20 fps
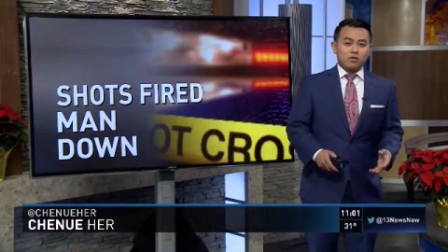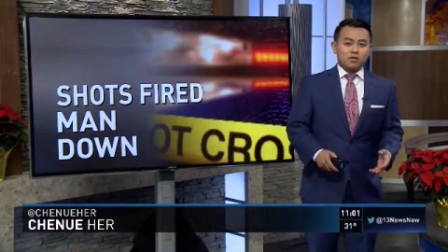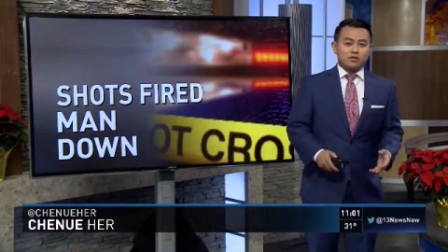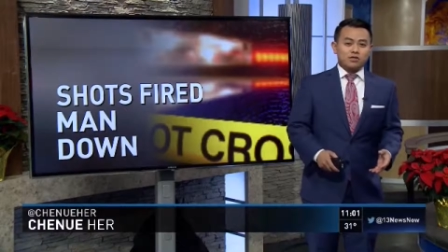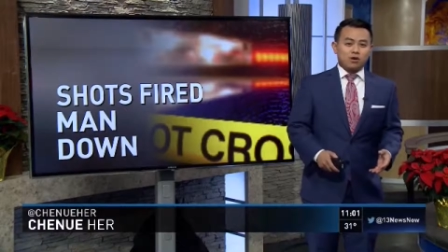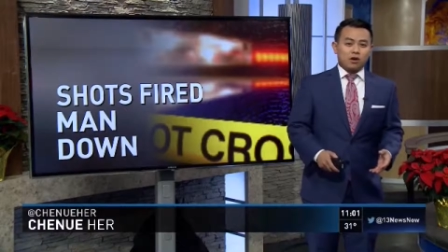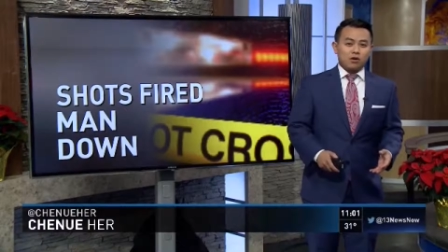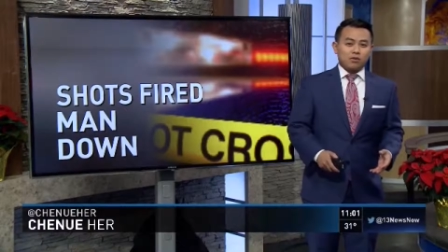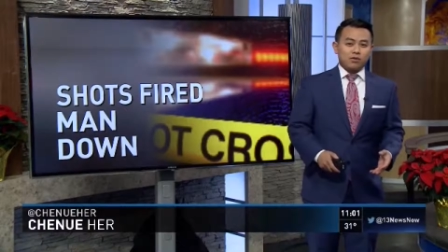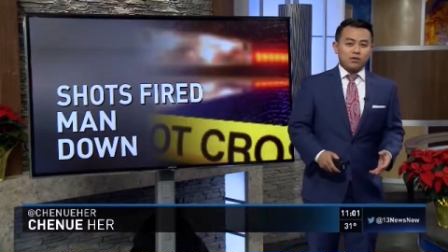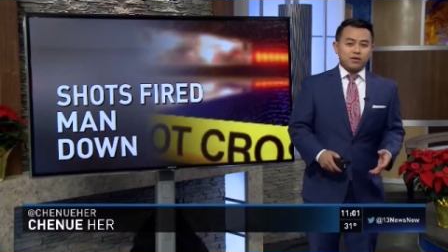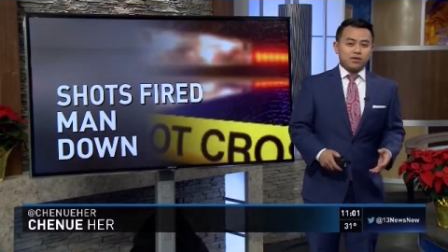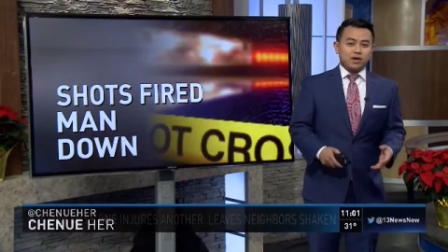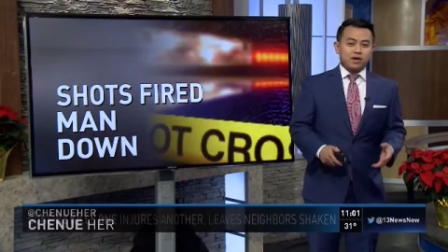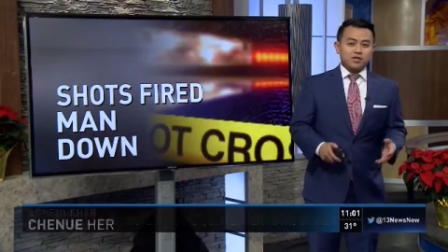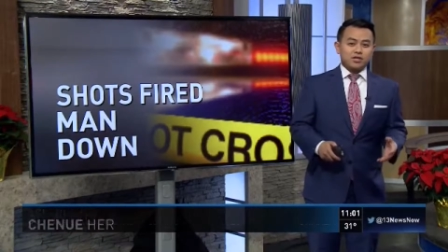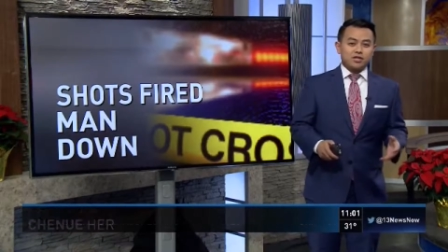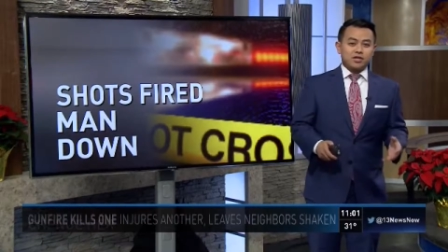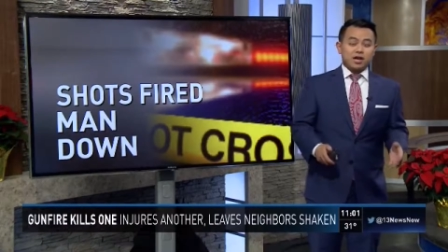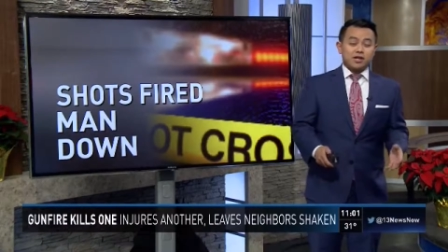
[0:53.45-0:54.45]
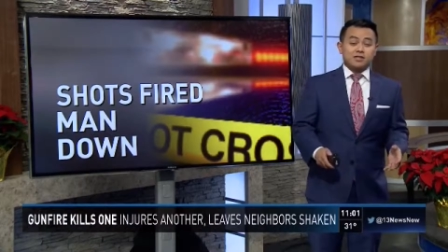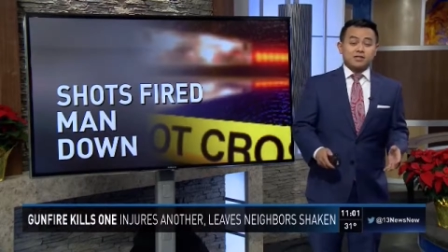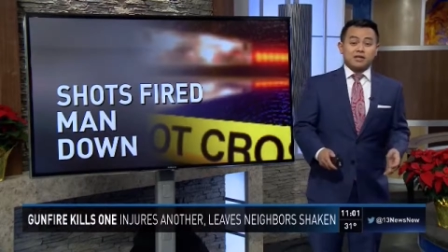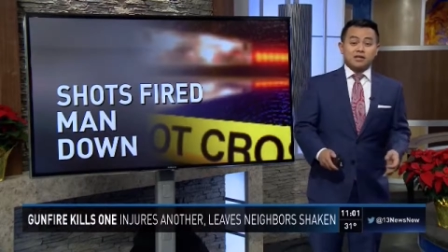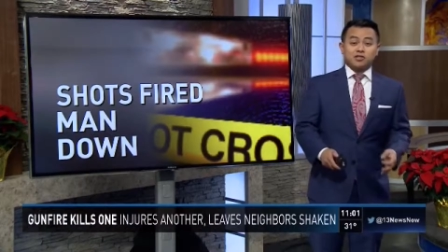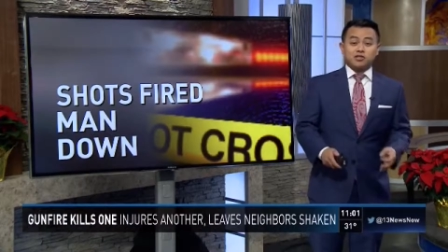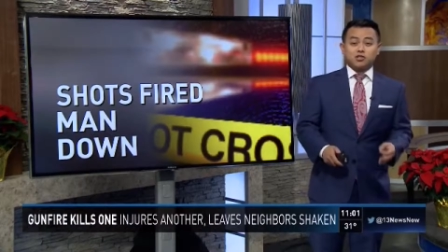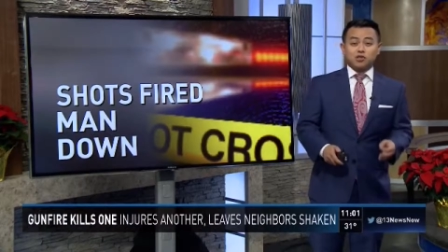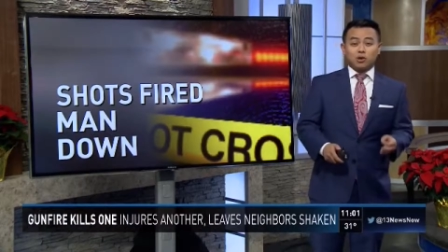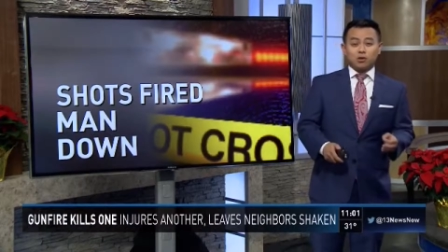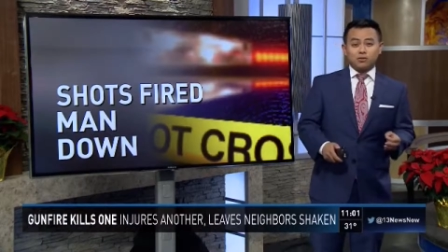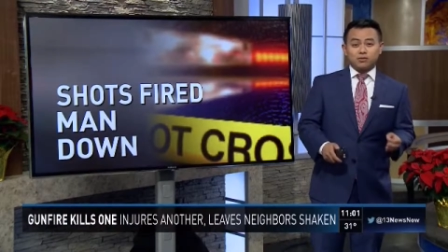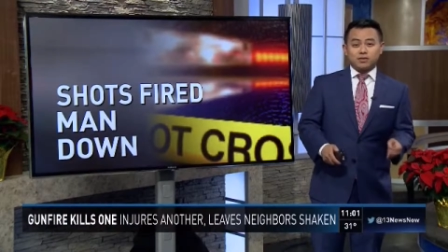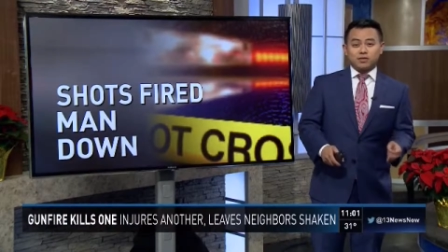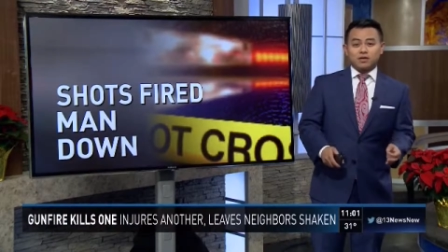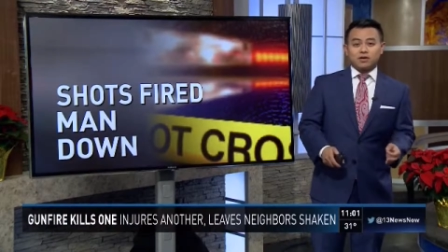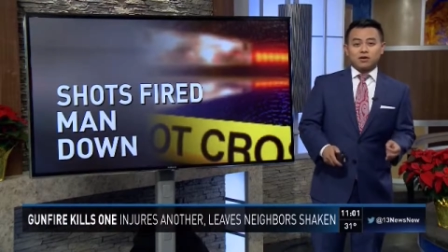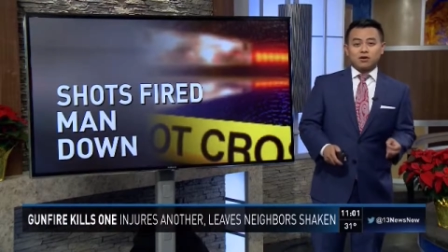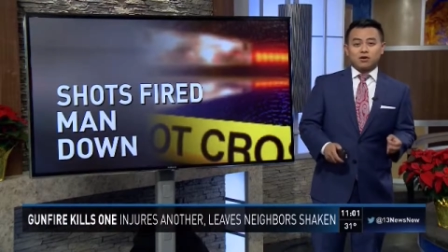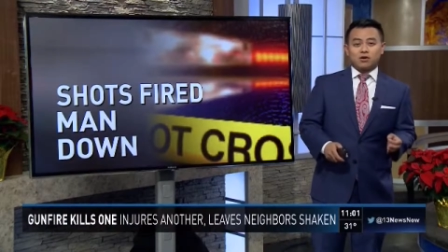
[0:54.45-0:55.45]
start with gunshots that
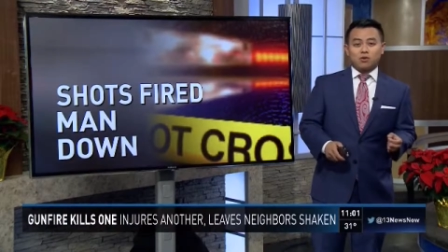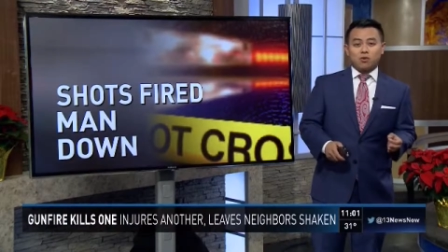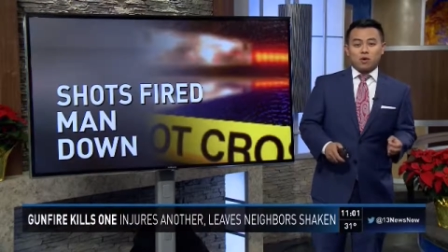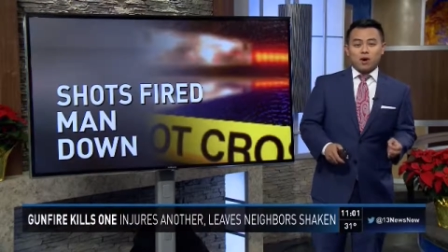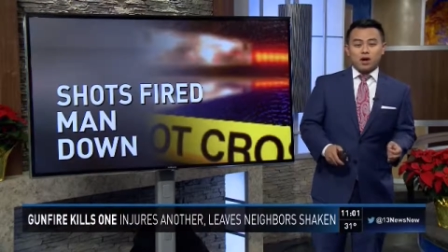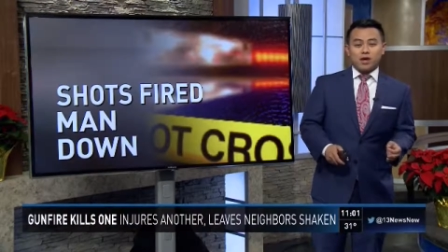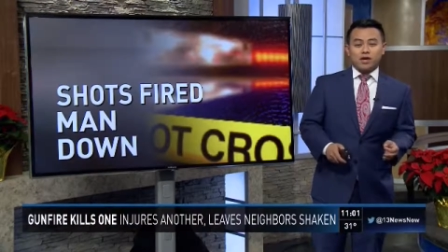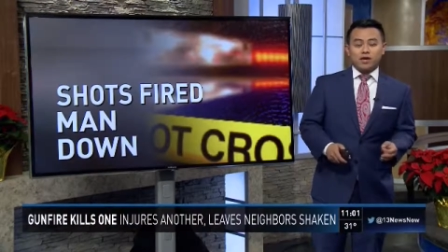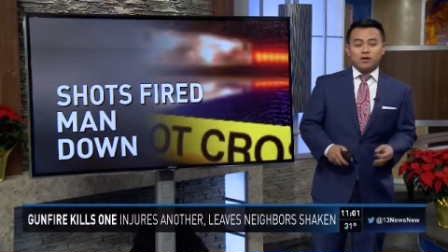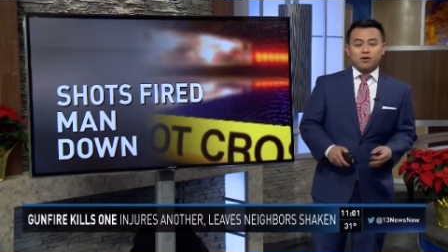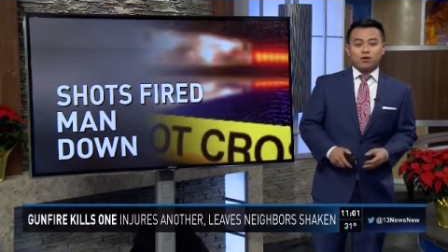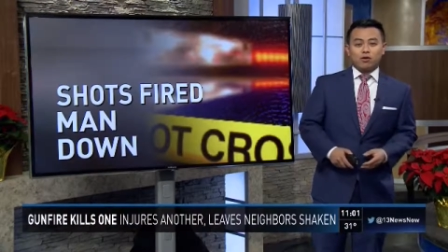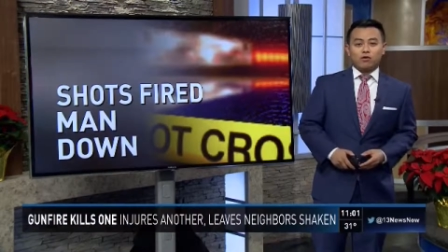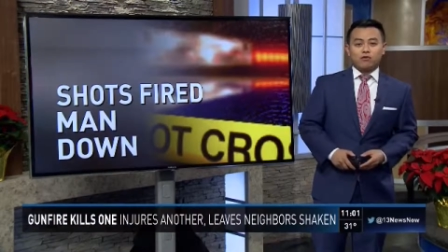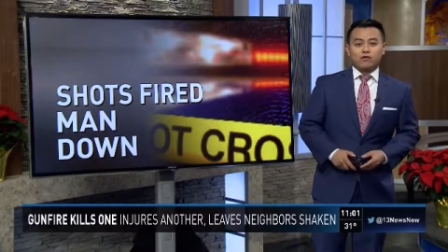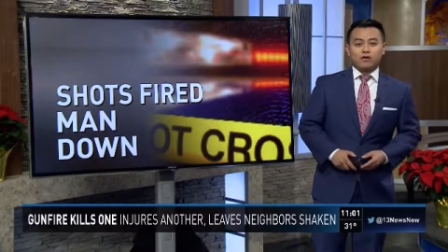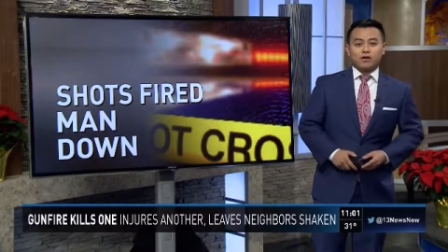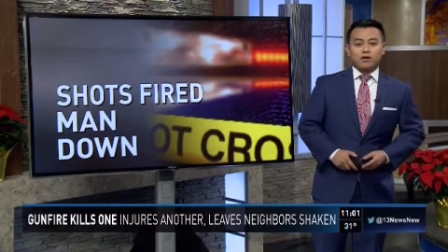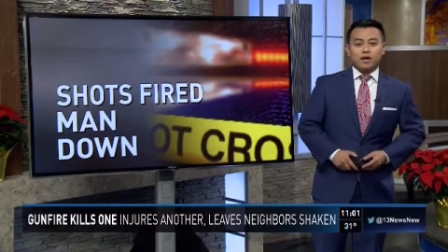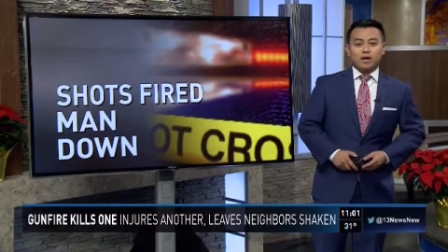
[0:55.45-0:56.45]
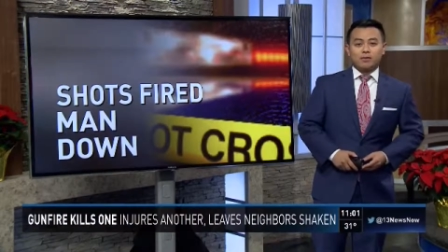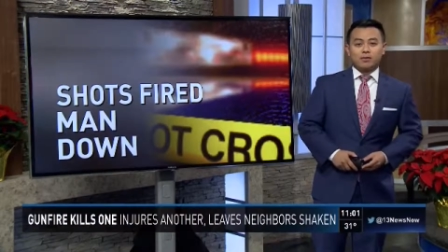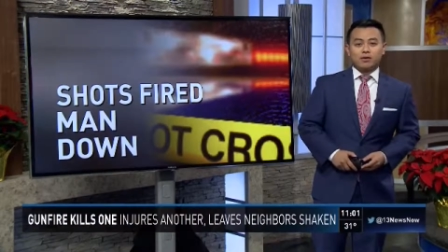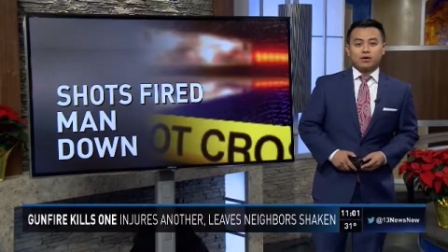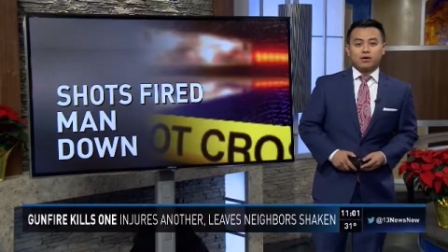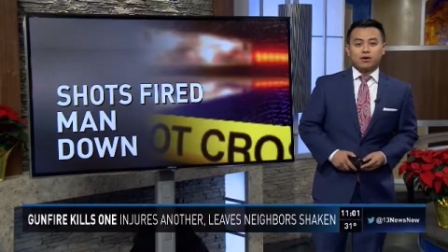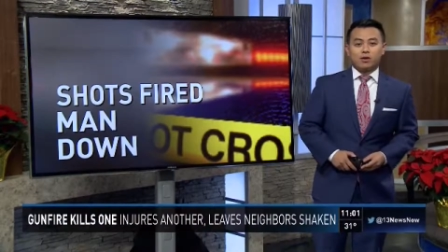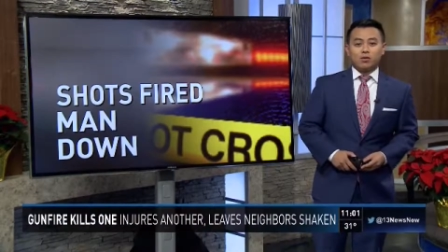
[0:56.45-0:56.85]
jolted a quiet Norfolk neighborhood